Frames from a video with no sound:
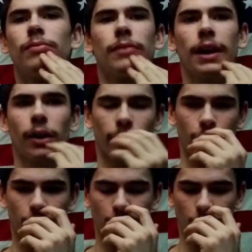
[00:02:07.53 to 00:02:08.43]
Hang on, I've
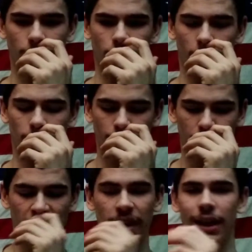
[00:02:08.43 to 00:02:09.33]
lost my train of thought.
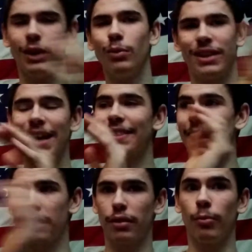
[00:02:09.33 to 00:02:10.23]
You would take
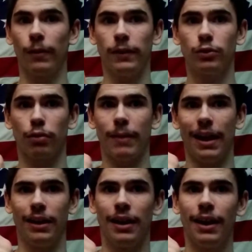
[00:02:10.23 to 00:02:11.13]
that symbol that you just
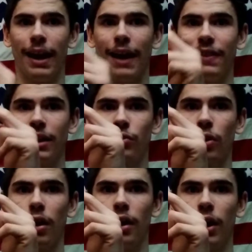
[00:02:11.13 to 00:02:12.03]
made, and then
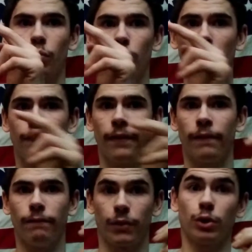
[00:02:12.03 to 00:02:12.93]
draw a rough
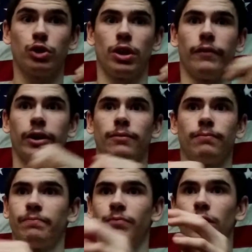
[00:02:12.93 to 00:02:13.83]
version of it,
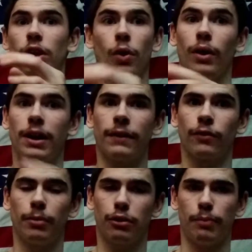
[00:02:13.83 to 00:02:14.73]
on a
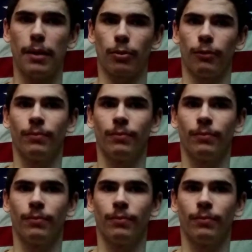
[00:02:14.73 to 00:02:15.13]
different piece of paper.